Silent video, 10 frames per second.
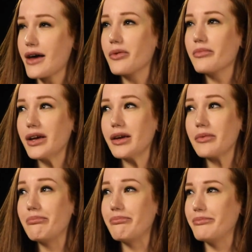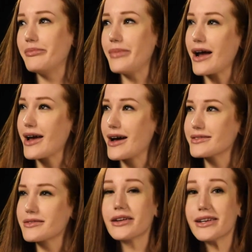that would be
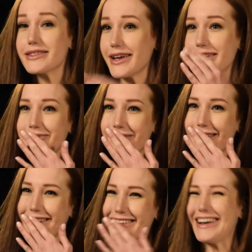badass. Can I say badass?